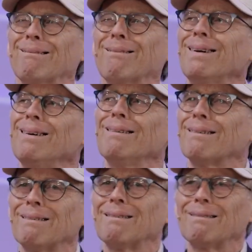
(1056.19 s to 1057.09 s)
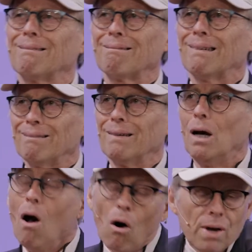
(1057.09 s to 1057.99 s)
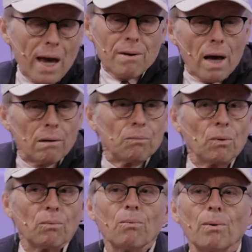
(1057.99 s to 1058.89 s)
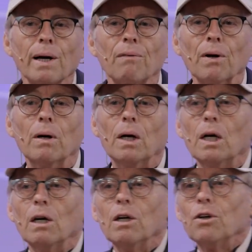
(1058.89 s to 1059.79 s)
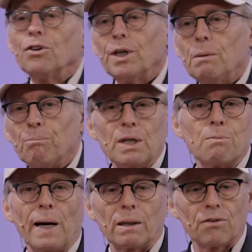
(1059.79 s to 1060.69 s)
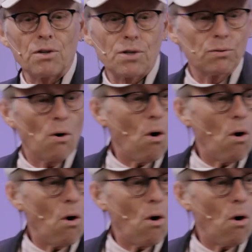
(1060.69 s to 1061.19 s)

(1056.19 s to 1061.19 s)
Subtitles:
What is this? Well, okay, yeah, whatever. She brings back the child. She goes,